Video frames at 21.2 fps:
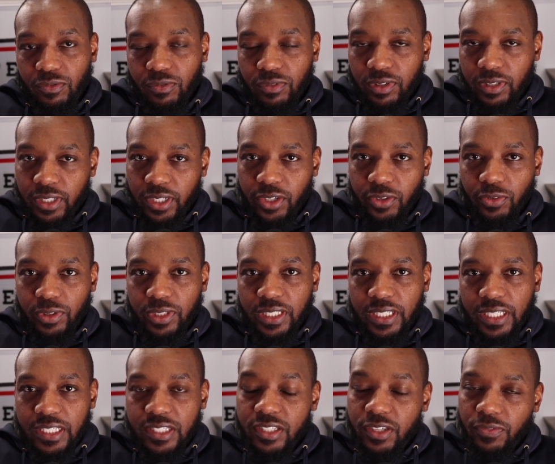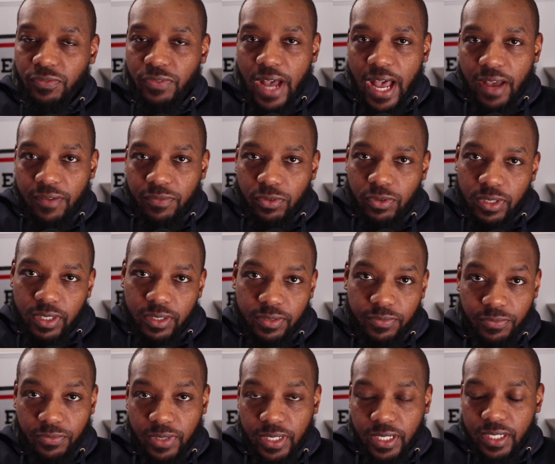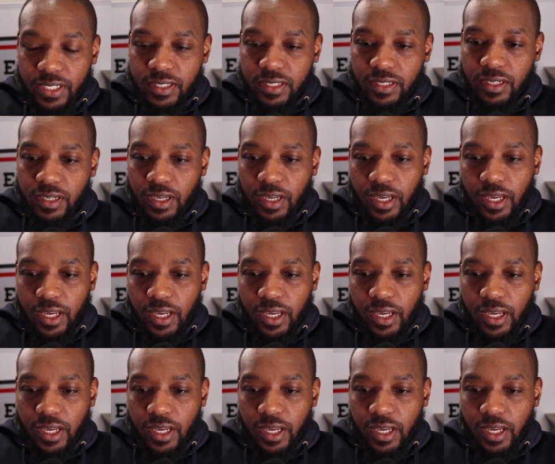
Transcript: literally survival of the fittest.